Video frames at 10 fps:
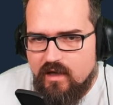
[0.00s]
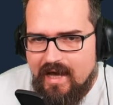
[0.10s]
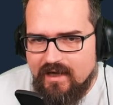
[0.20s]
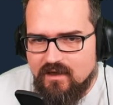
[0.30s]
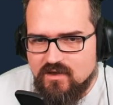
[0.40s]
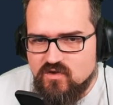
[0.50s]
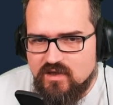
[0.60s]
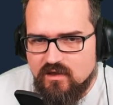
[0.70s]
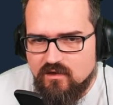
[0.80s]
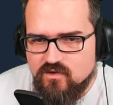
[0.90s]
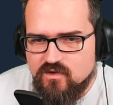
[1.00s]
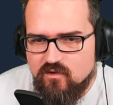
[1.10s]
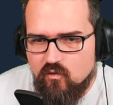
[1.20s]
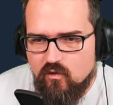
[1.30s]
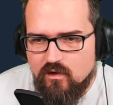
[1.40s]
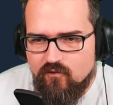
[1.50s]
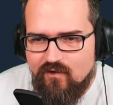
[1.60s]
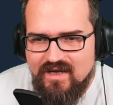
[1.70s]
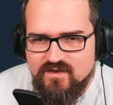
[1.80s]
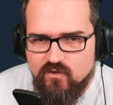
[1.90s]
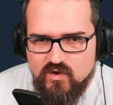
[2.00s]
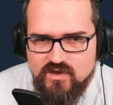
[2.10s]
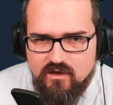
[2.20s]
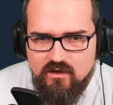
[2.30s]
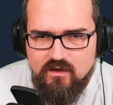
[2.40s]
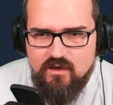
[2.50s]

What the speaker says: hacking skills or vice versa.